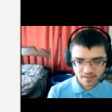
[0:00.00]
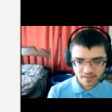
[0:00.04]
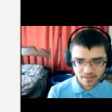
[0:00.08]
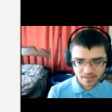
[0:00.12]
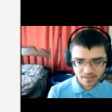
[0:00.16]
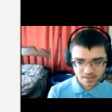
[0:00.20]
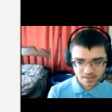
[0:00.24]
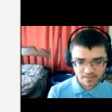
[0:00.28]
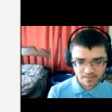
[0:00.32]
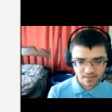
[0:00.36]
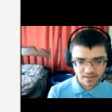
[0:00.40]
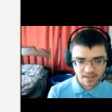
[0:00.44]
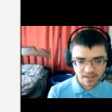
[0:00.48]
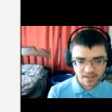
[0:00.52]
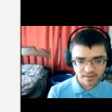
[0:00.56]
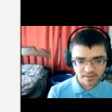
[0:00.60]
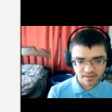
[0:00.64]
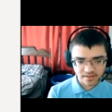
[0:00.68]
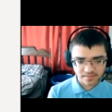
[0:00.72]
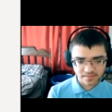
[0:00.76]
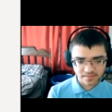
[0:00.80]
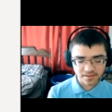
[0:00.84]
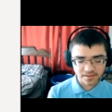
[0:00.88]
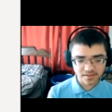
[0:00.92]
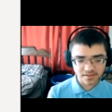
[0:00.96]
It also
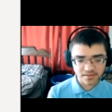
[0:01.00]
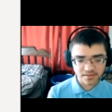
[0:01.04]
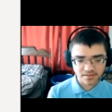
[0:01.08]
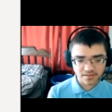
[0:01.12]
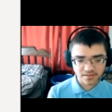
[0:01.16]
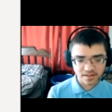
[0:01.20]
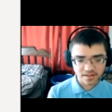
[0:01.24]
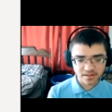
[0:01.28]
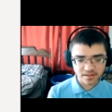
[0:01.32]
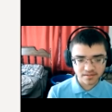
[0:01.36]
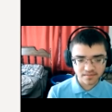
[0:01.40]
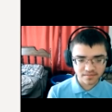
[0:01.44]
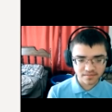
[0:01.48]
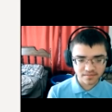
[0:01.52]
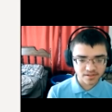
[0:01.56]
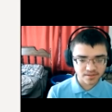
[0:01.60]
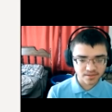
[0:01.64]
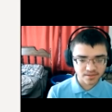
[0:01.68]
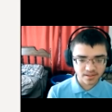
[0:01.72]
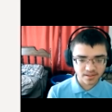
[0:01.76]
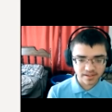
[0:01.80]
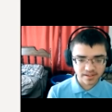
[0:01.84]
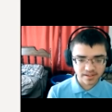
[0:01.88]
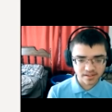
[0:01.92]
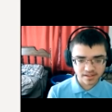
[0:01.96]
allows for greater
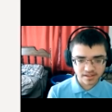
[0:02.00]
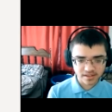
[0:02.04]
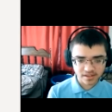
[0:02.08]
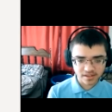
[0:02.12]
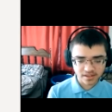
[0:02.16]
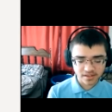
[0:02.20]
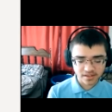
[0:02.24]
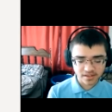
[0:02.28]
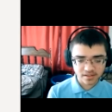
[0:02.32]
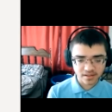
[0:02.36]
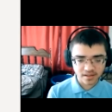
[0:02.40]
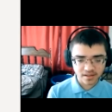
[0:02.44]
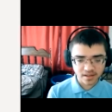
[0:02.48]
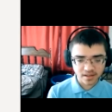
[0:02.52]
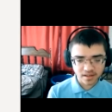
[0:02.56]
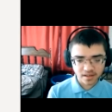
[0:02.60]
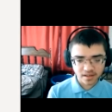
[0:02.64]
visualization